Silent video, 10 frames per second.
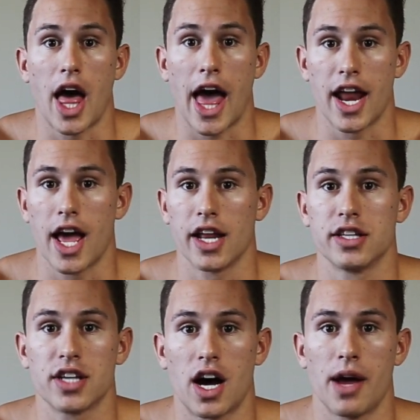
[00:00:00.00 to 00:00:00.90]
at
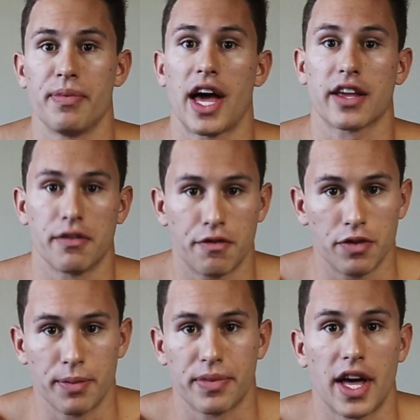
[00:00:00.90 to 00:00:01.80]
any time that can
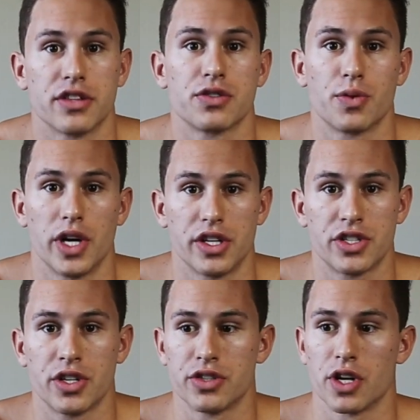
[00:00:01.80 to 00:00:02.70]
flip that
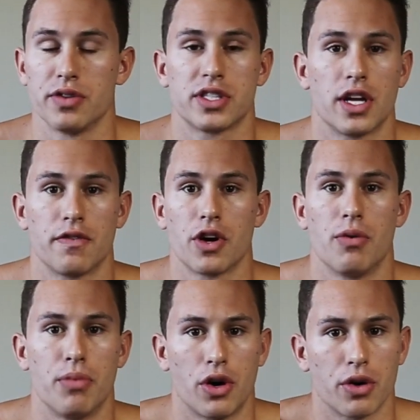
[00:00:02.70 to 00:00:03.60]
switch. So instead of
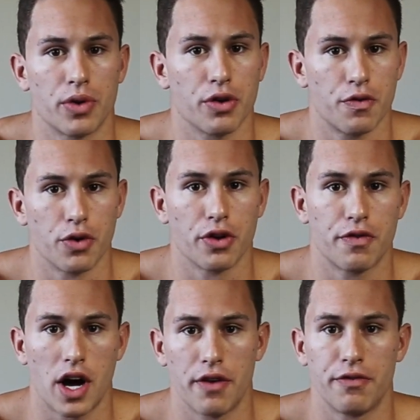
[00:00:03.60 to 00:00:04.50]
going bald when you're
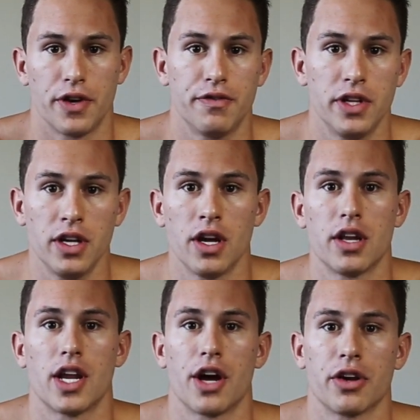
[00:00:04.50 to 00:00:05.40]
45, 50,
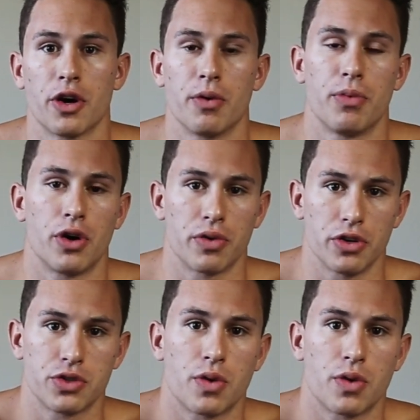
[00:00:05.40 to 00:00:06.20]
now you're going bald when you're